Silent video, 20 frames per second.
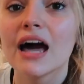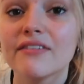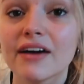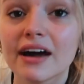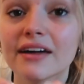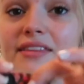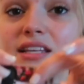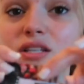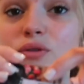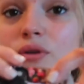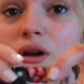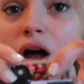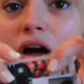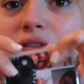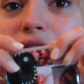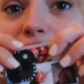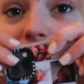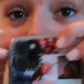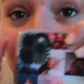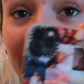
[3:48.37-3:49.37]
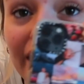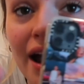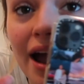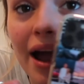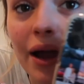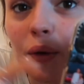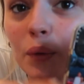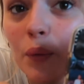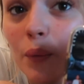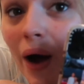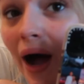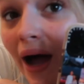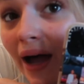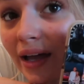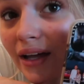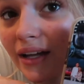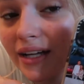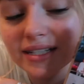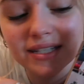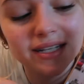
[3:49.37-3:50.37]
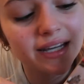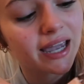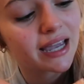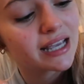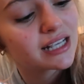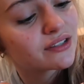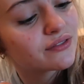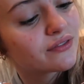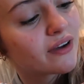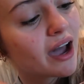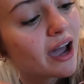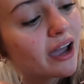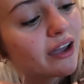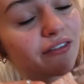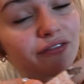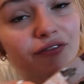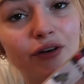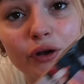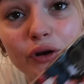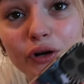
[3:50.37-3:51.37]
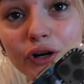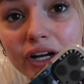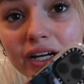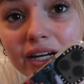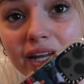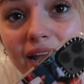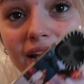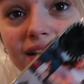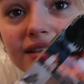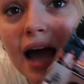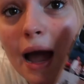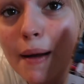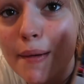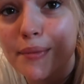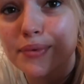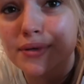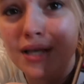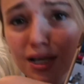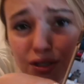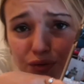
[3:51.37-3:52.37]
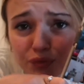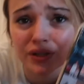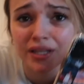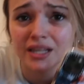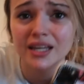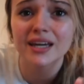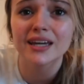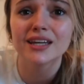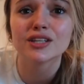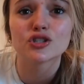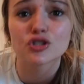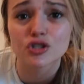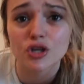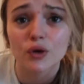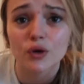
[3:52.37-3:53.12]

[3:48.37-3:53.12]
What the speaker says: had this one on for a while. It's a Case 5 photo grade case. I'm obsessed with it. It's so